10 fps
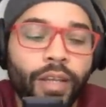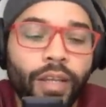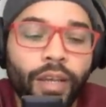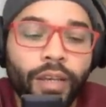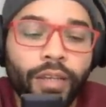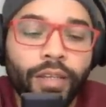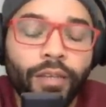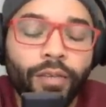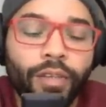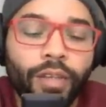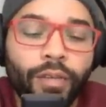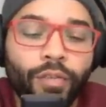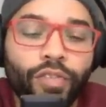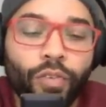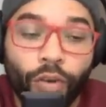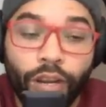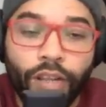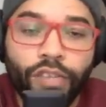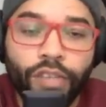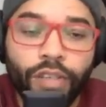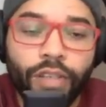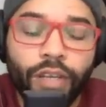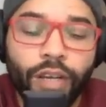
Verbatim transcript: and and, and it was crazy.